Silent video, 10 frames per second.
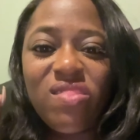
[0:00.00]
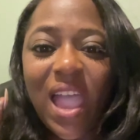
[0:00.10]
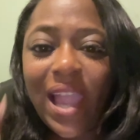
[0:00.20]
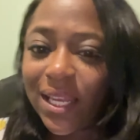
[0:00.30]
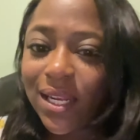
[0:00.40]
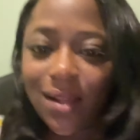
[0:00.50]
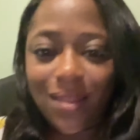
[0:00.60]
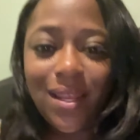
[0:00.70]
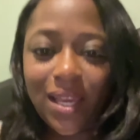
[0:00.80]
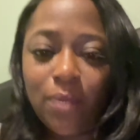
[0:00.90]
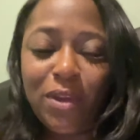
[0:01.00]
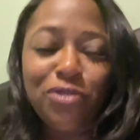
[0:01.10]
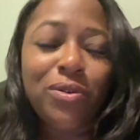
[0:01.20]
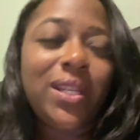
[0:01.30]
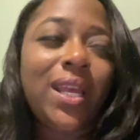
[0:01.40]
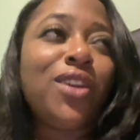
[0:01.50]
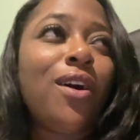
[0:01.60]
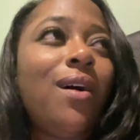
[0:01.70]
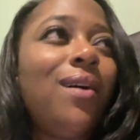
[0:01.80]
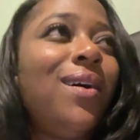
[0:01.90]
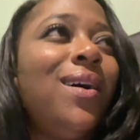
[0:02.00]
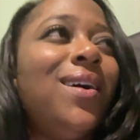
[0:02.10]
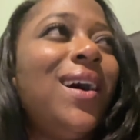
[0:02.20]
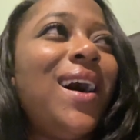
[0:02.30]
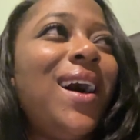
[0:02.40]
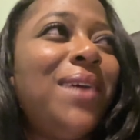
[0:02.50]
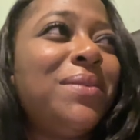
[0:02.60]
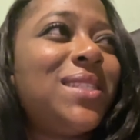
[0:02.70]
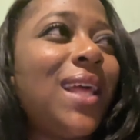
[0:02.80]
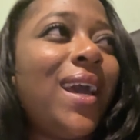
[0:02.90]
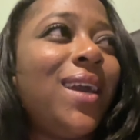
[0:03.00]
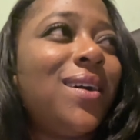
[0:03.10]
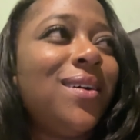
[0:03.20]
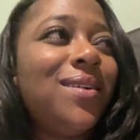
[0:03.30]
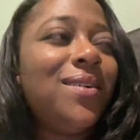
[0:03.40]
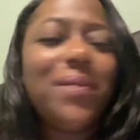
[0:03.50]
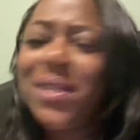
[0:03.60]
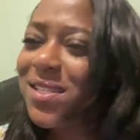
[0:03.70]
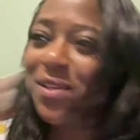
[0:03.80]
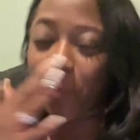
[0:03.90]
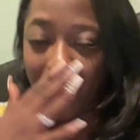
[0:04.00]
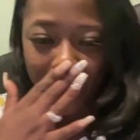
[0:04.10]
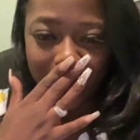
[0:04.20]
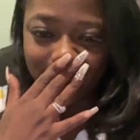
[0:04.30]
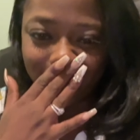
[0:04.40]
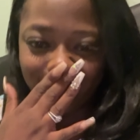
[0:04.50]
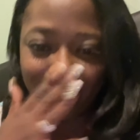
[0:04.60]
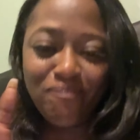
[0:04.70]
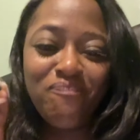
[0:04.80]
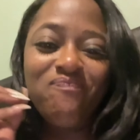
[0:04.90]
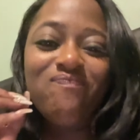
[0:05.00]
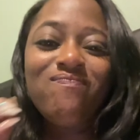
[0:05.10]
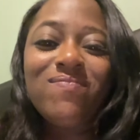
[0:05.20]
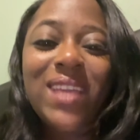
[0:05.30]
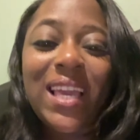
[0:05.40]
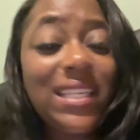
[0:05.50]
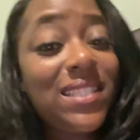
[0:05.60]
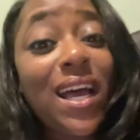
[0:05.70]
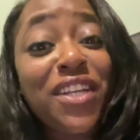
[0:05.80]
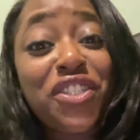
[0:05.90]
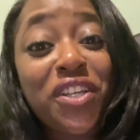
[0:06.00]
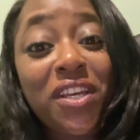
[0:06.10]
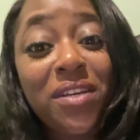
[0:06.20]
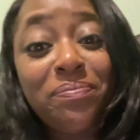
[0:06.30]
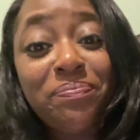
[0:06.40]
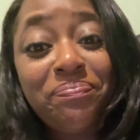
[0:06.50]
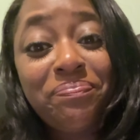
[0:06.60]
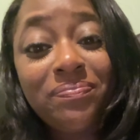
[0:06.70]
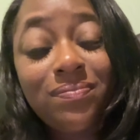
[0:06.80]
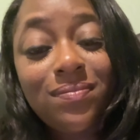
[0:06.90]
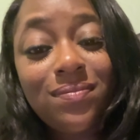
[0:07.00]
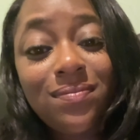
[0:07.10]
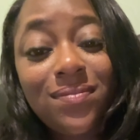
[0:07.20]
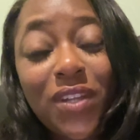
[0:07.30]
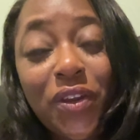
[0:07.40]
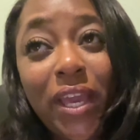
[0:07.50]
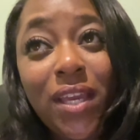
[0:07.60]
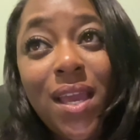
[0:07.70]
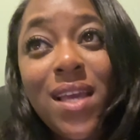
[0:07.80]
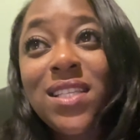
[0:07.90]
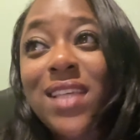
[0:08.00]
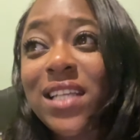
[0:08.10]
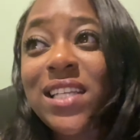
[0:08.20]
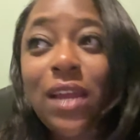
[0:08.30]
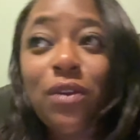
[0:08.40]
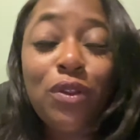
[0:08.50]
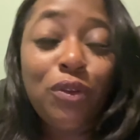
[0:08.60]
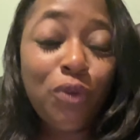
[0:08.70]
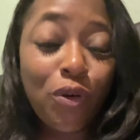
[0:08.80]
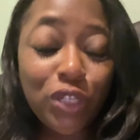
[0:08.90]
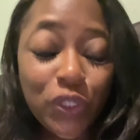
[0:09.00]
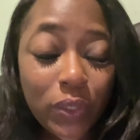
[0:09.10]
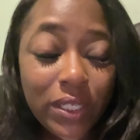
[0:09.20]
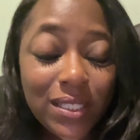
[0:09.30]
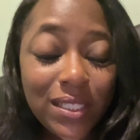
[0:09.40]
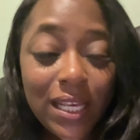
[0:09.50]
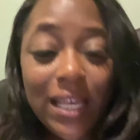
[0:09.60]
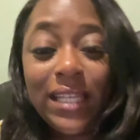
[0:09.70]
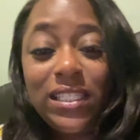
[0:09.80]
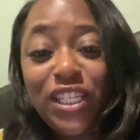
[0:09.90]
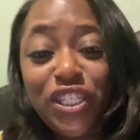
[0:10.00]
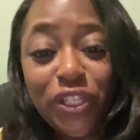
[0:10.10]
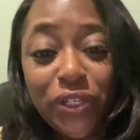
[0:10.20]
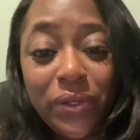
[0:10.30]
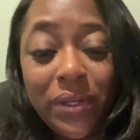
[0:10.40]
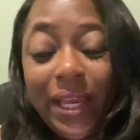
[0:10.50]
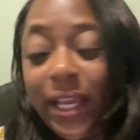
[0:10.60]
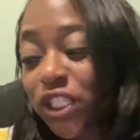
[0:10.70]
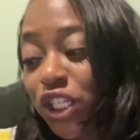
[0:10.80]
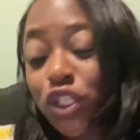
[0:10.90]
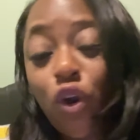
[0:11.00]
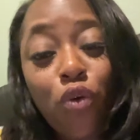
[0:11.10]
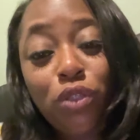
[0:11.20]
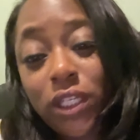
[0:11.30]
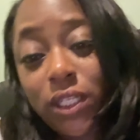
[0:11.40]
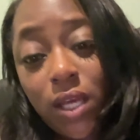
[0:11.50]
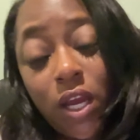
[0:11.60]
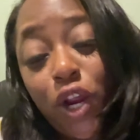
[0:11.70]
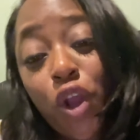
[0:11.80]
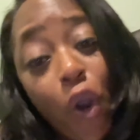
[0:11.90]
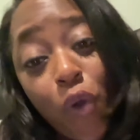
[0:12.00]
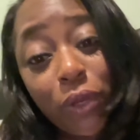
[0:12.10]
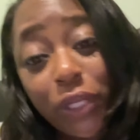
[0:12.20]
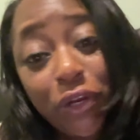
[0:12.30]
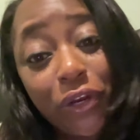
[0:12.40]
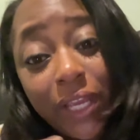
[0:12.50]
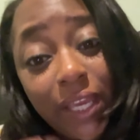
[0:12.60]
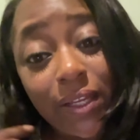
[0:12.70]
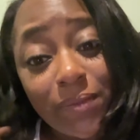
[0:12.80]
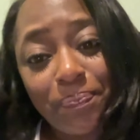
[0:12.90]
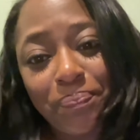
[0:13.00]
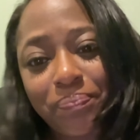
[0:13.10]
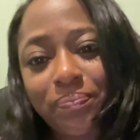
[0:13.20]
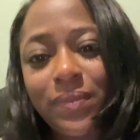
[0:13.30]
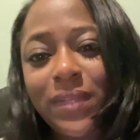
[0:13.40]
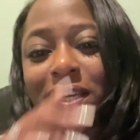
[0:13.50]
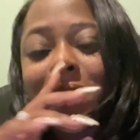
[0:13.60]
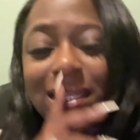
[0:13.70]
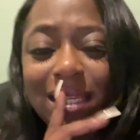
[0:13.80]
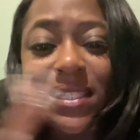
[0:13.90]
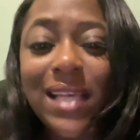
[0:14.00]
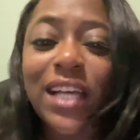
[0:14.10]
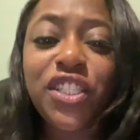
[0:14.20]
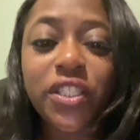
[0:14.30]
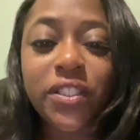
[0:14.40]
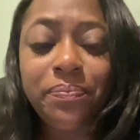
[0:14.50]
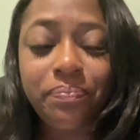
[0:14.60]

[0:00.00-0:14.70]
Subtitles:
I get another knock at my door. Now, y'all, I was like, what is going on? It's Sasha again. Okay? Sasha got on little old shorts, a t-shirt, and she's holding her coat in her hand. So, I say, Sasha,